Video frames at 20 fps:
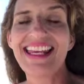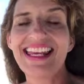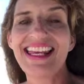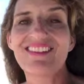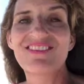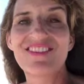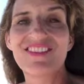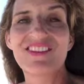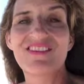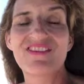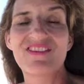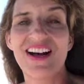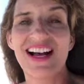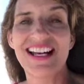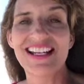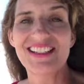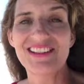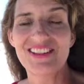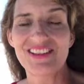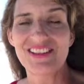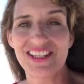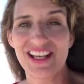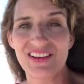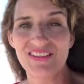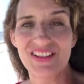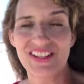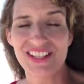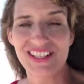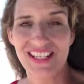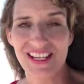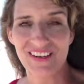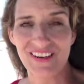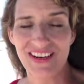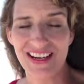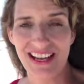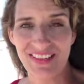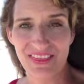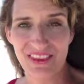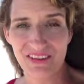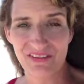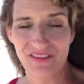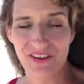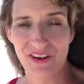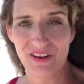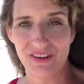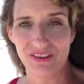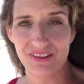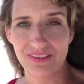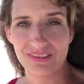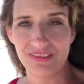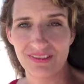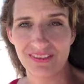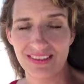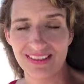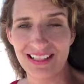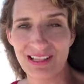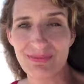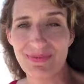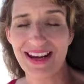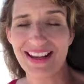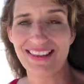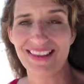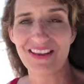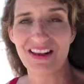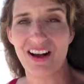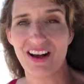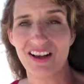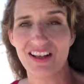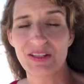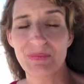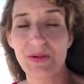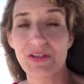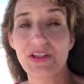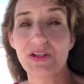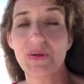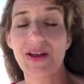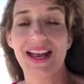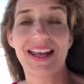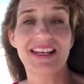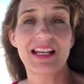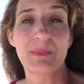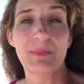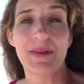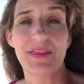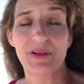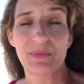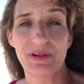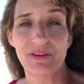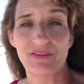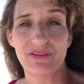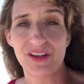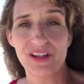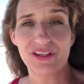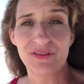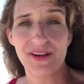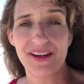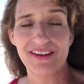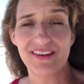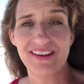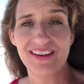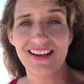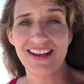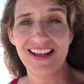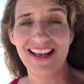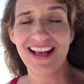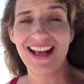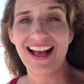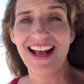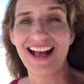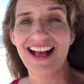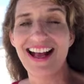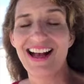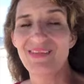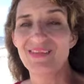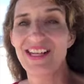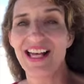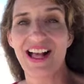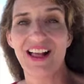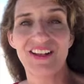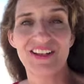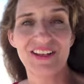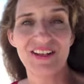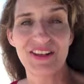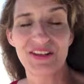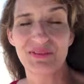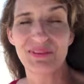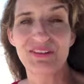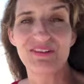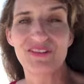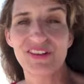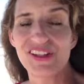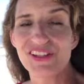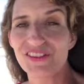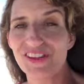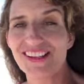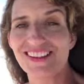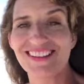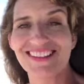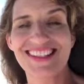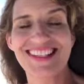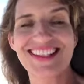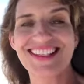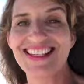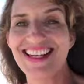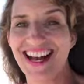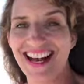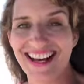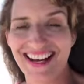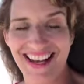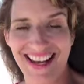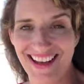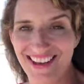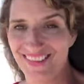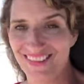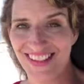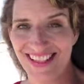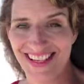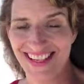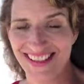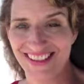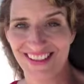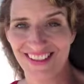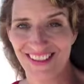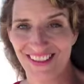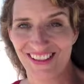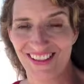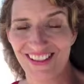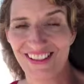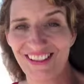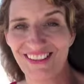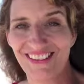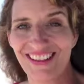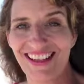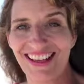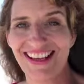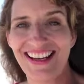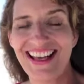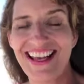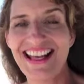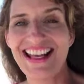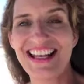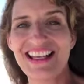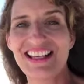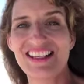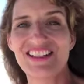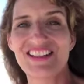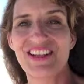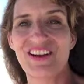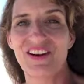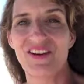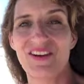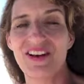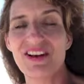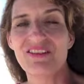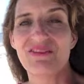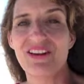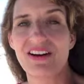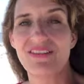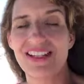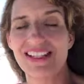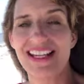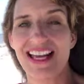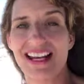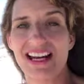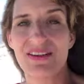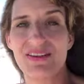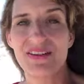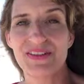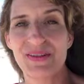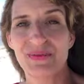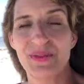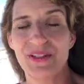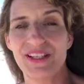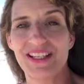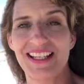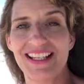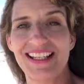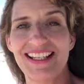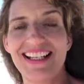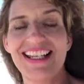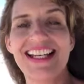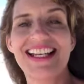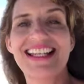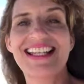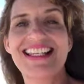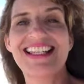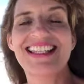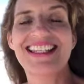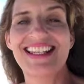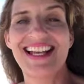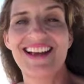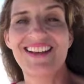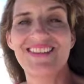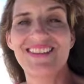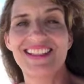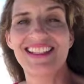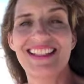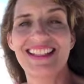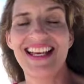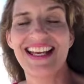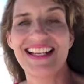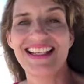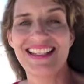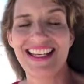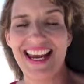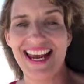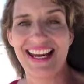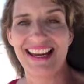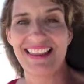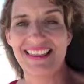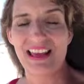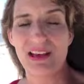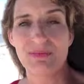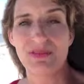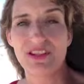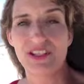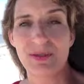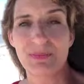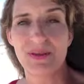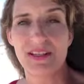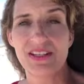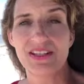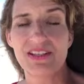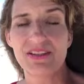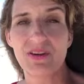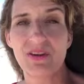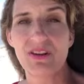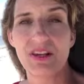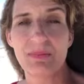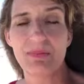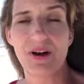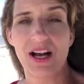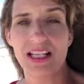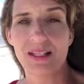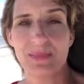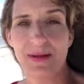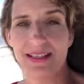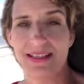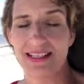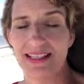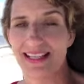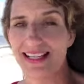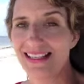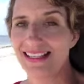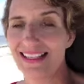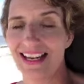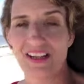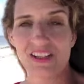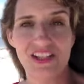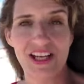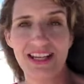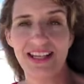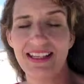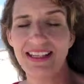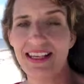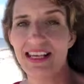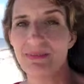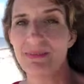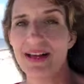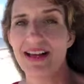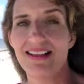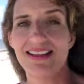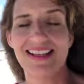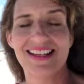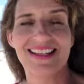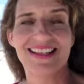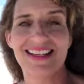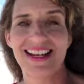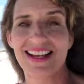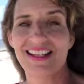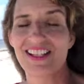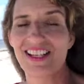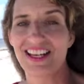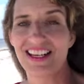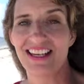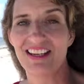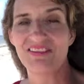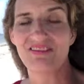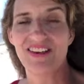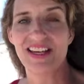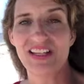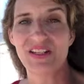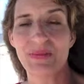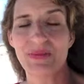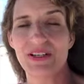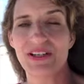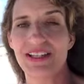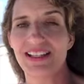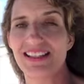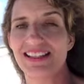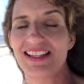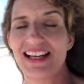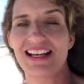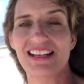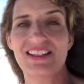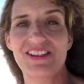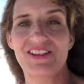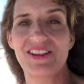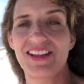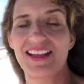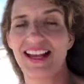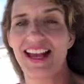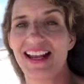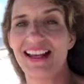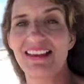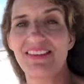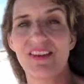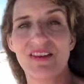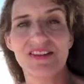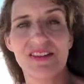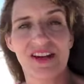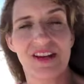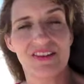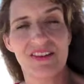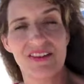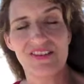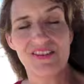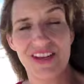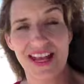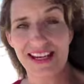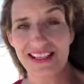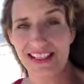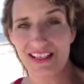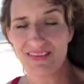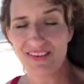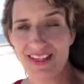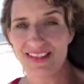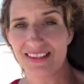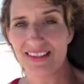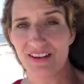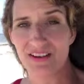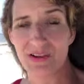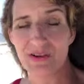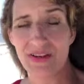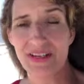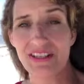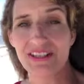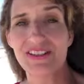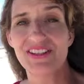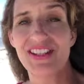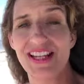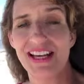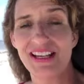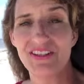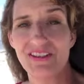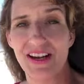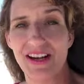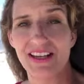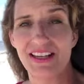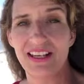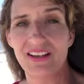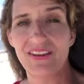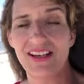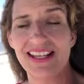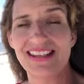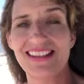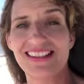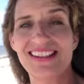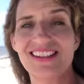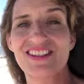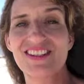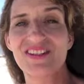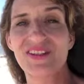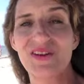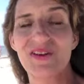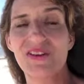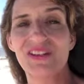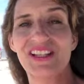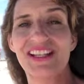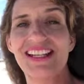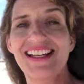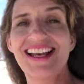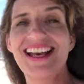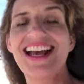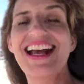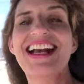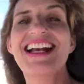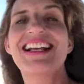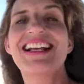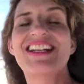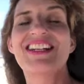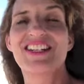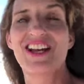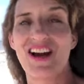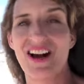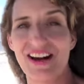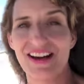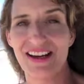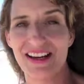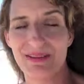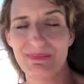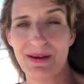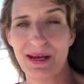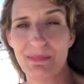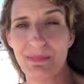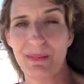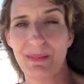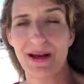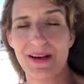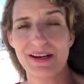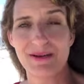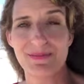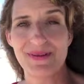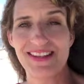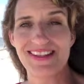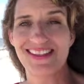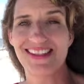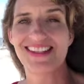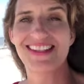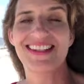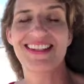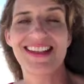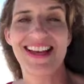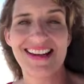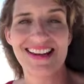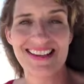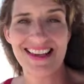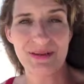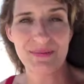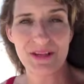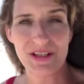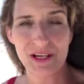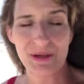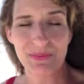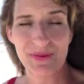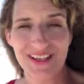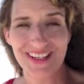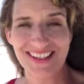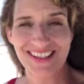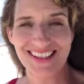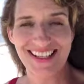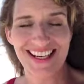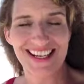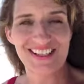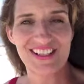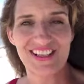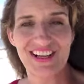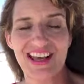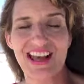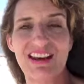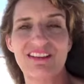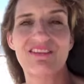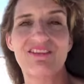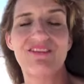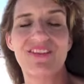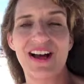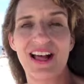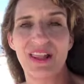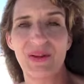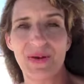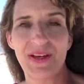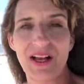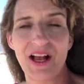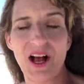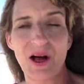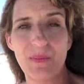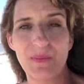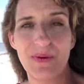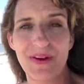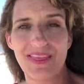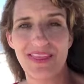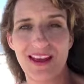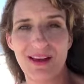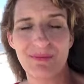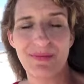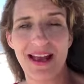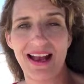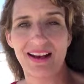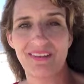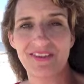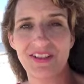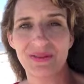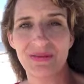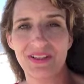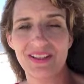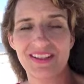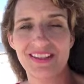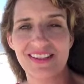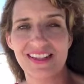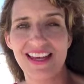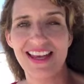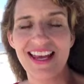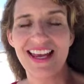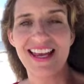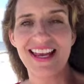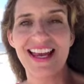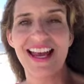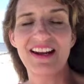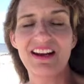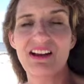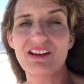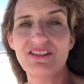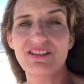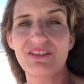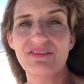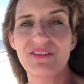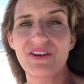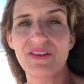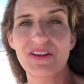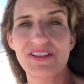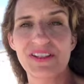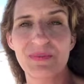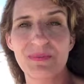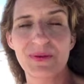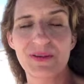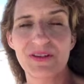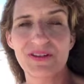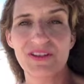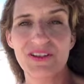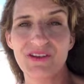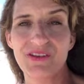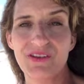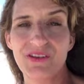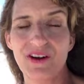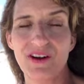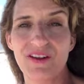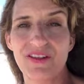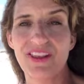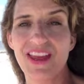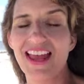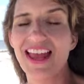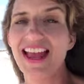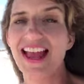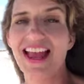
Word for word: If you find yourself staring at the phone to make the calls, but you end up at the refrigerator, I'm telling you, the refrigerator does not have the answer, okay? So for every ten hours of working, seven to eight of them should be solely prospecting. It's not checking email, it's not checking Facebook, it's not doing any of those other activities that are going to sidetrack you. It's solely talking to people about your business, sending them to your presentation, and following up with them afterwards. And also focus on personal growth.